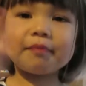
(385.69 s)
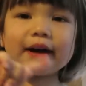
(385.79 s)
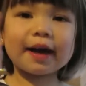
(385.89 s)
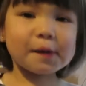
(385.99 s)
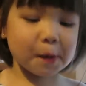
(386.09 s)

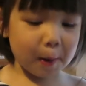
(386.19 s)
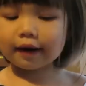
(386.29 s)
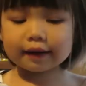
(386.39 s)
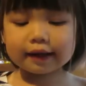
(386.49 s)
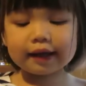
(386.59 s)
guys,
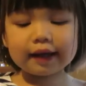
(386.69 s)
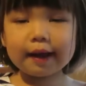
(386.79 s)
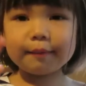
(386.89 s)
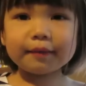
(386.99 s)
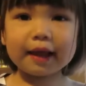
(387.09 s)
I am
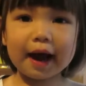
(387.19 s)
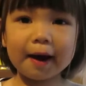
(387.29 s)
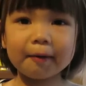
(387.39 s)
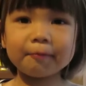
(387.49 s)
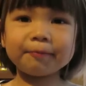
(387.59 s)
eating
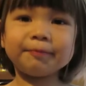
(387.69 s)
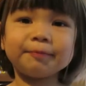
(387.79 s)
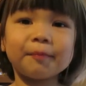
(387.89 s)
now.